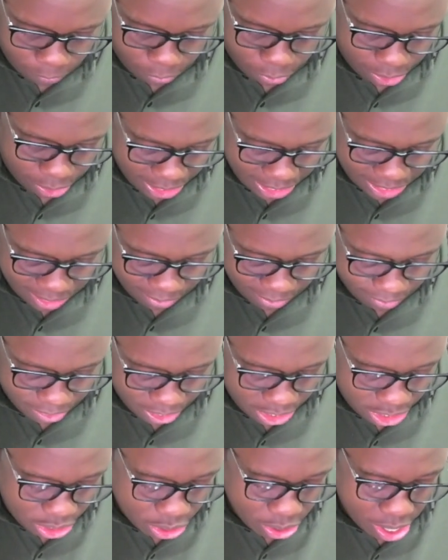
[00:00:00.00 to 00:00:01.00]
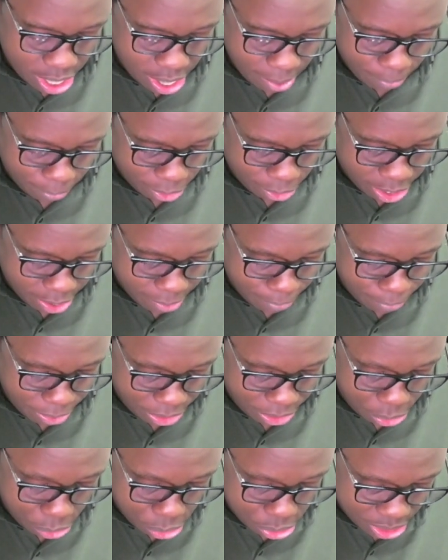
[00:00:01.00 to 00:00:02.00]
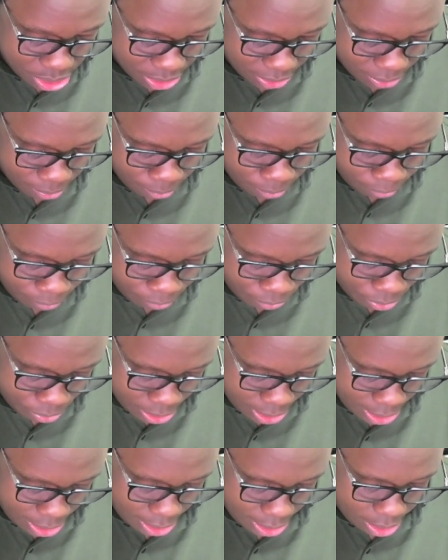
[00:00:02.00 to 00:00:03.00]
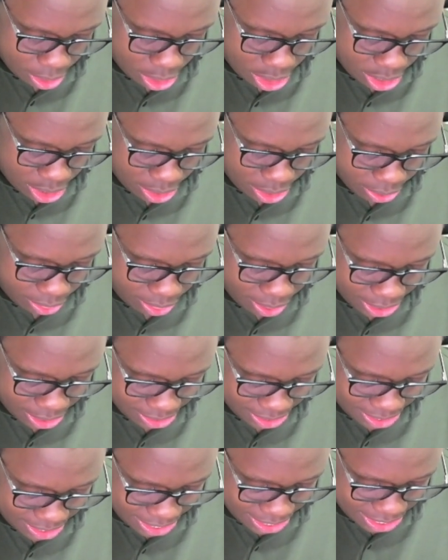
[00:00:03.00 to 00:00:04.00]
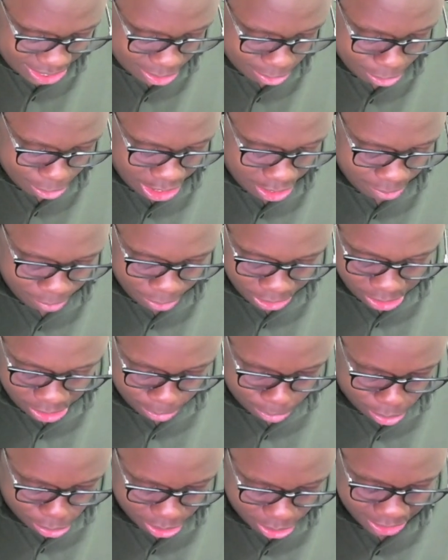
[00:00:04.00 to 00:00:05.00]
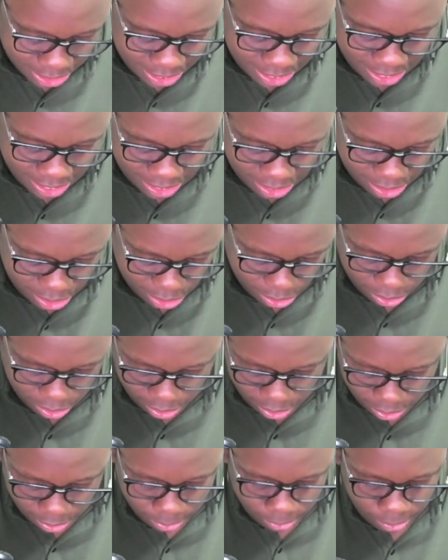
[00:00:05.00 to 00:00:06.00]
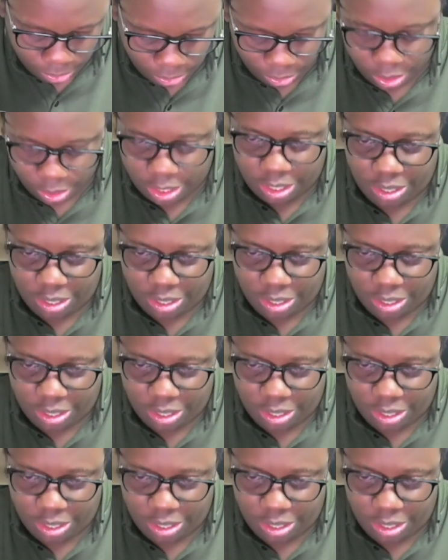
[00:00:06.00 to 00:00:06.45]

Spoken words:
this video, I'm gonna be using the 36mm points. So you